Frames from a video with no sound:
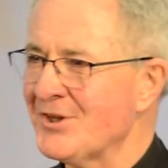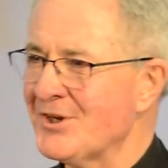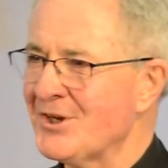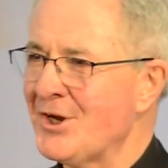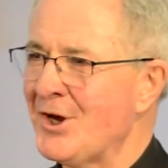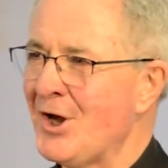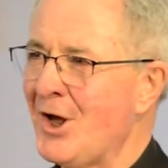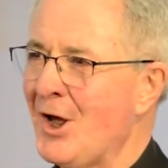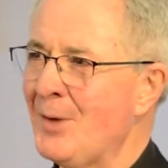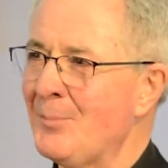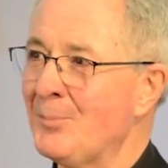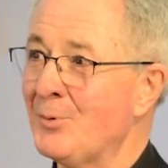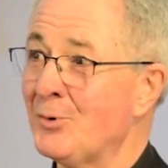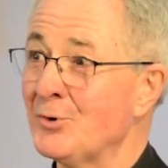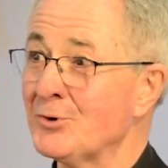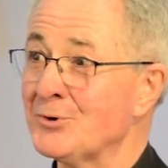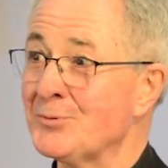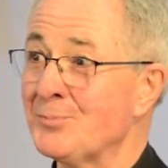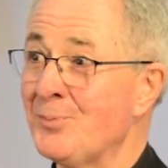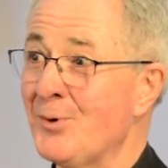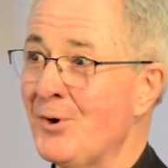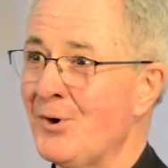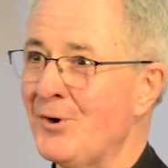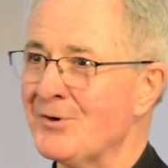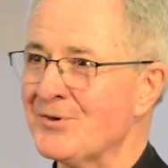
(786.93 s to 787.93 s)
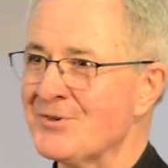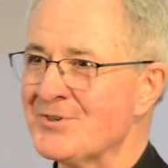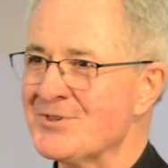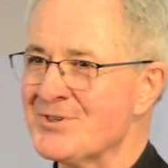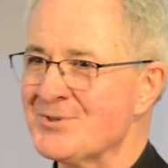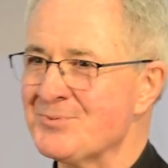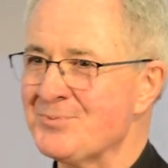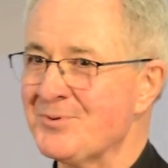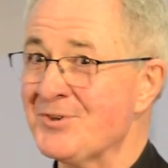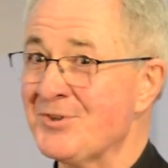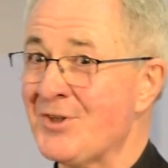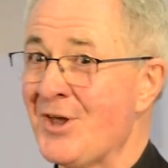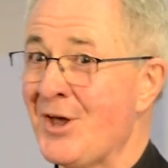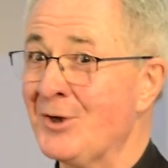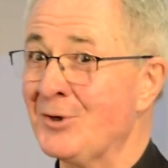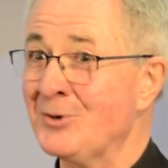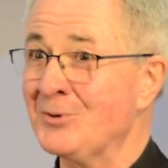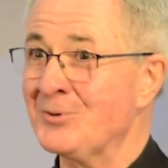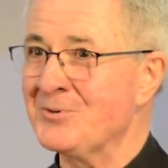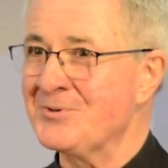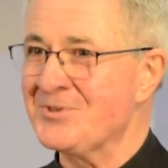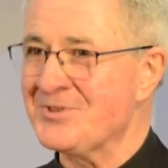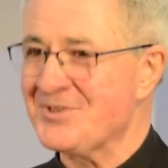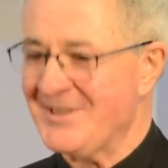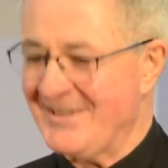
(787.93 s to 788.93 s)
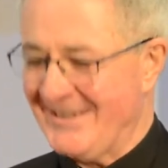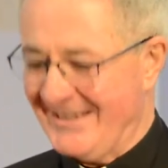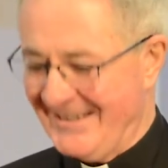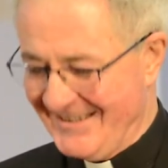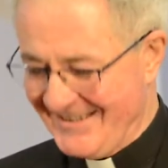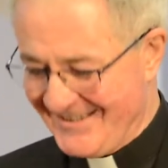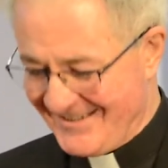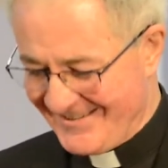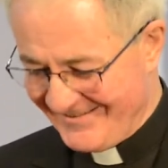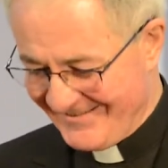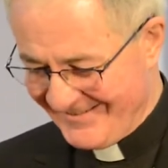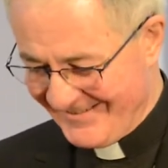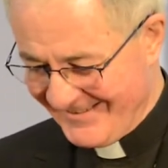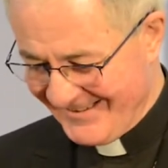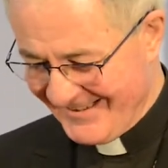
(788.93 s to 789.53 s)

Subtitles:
a cardboard box with holes in it